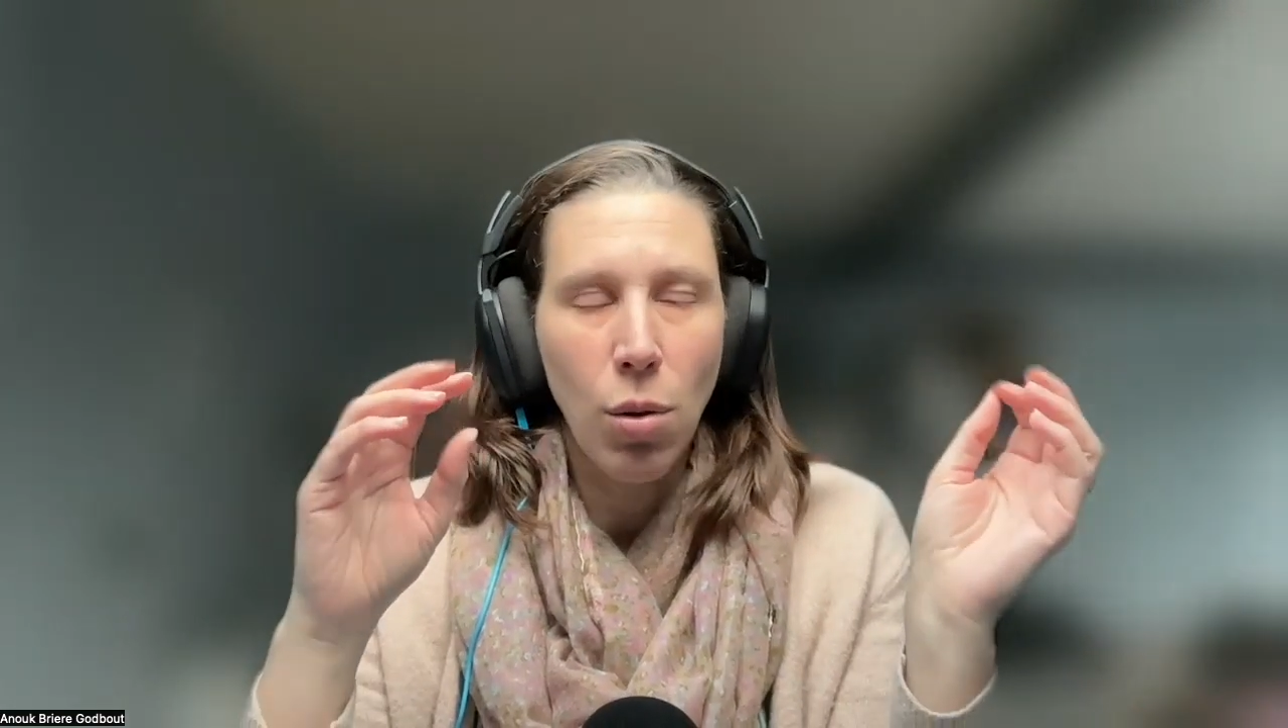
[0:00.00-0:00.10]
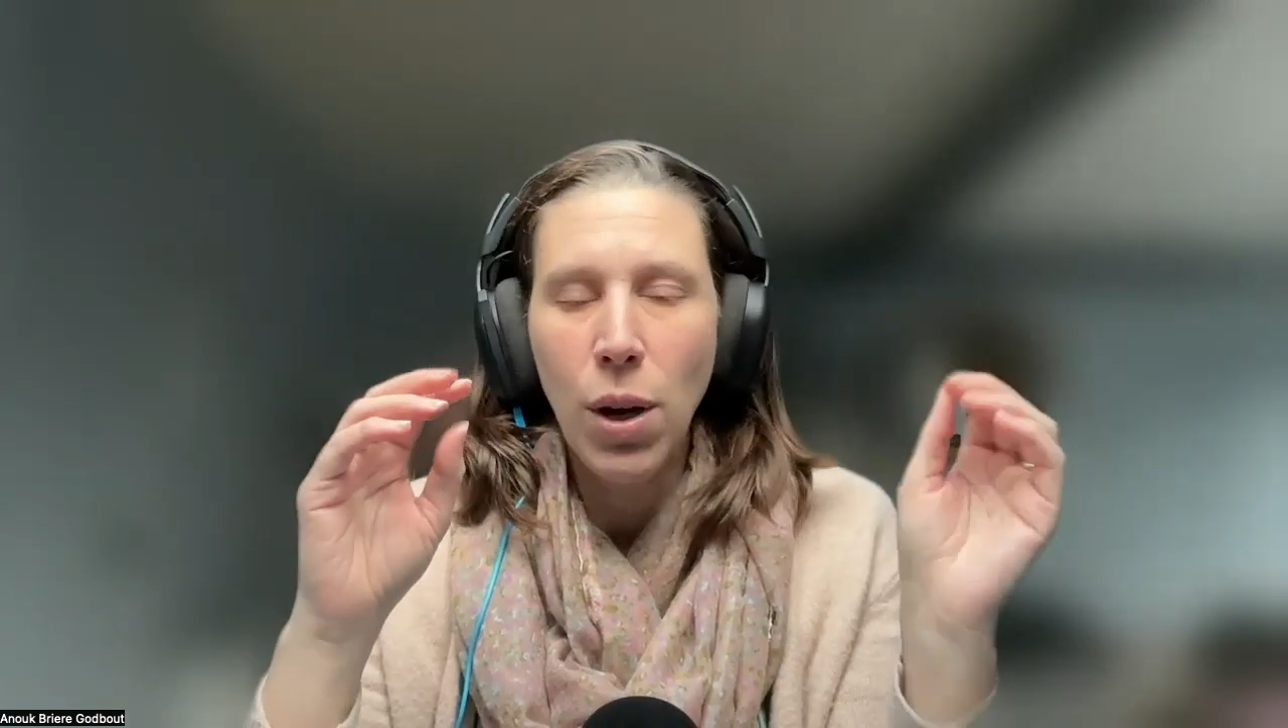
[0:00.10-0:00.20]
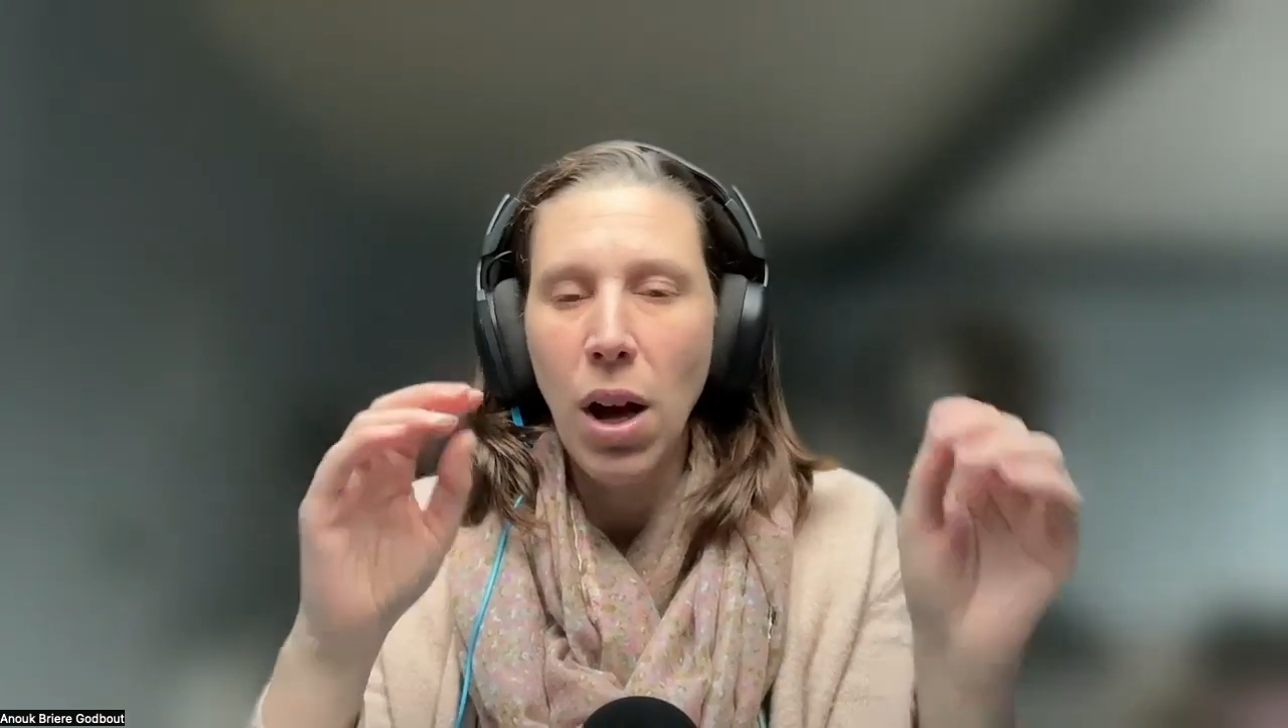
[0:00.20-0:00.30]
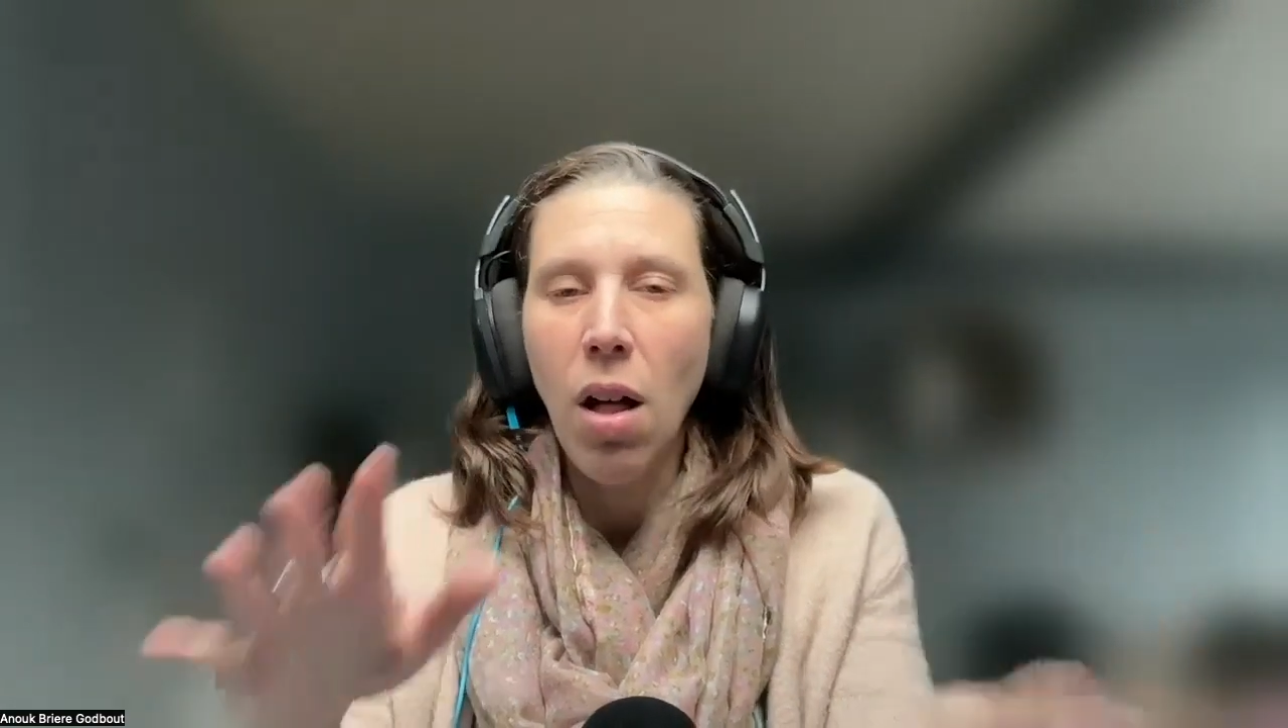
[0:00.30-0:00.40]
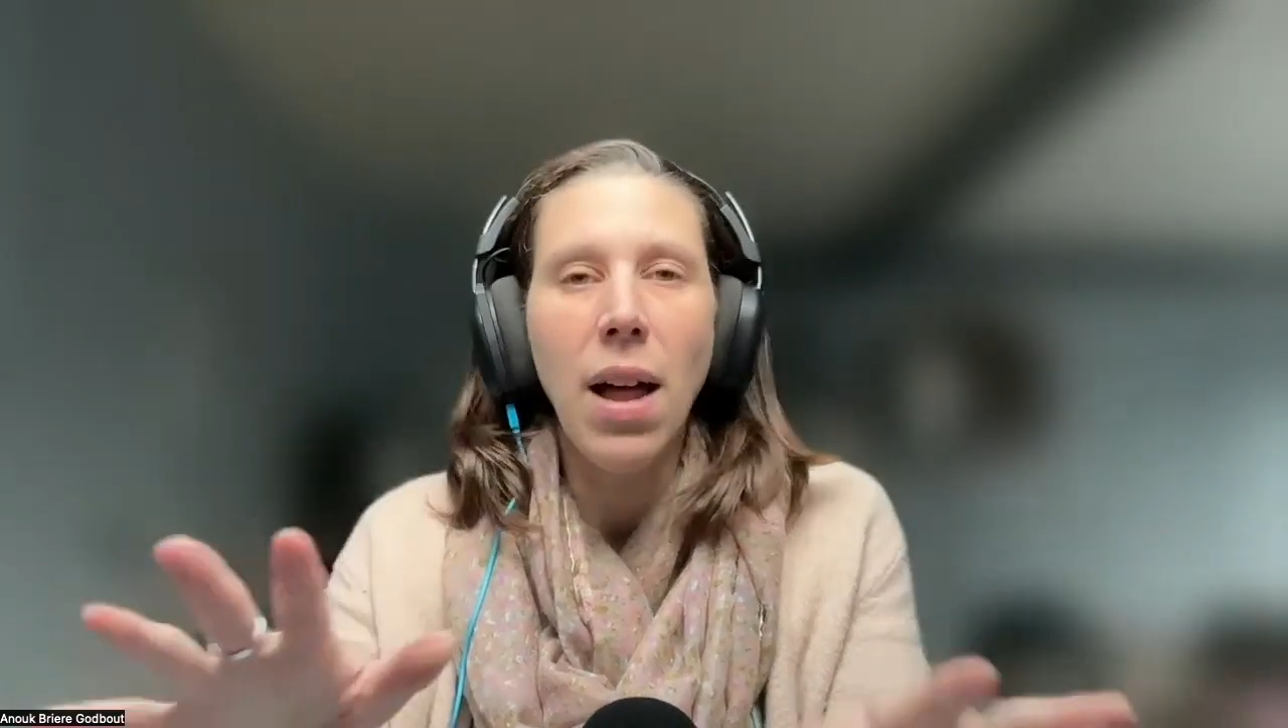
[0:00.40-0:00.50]

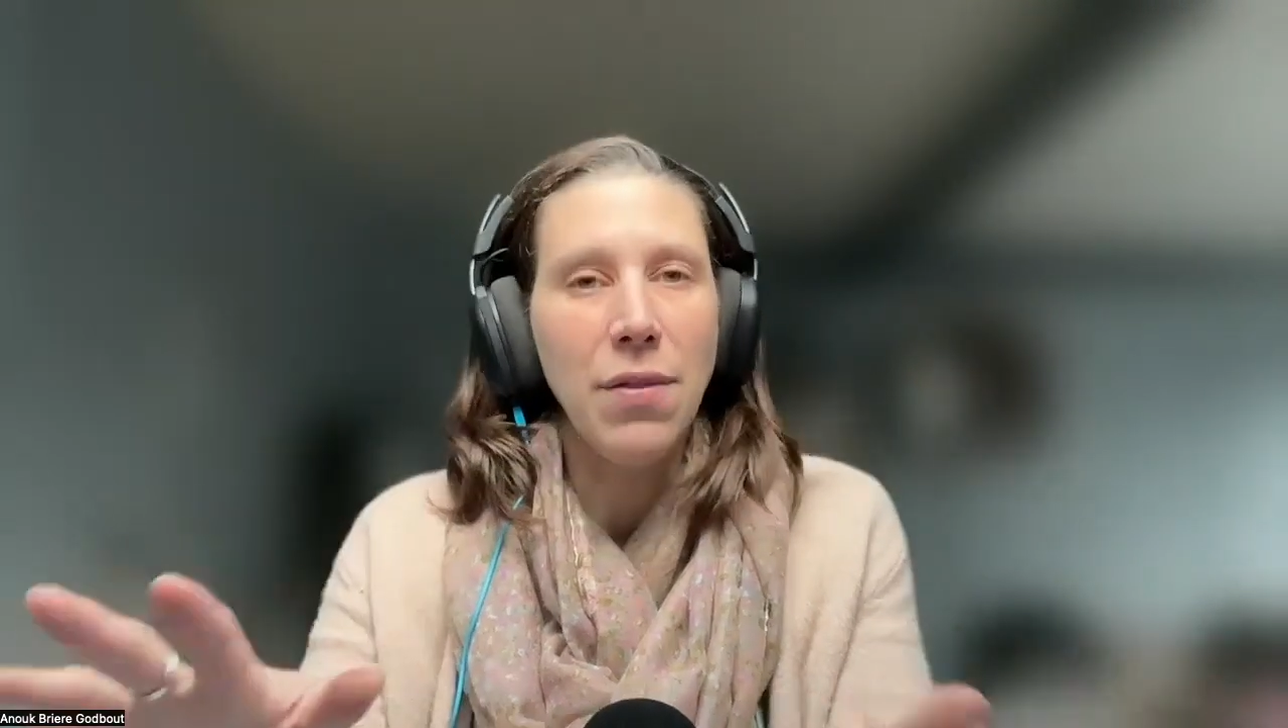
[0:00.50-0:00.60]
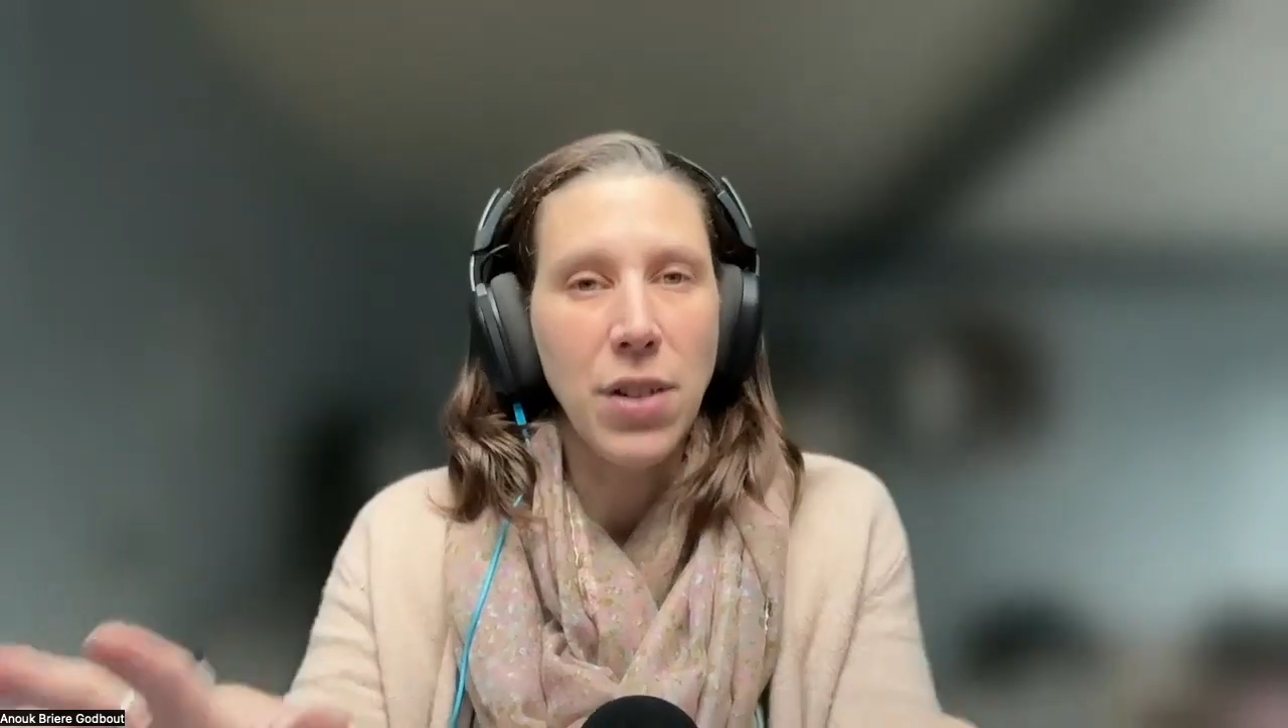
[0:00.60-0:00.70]
we all have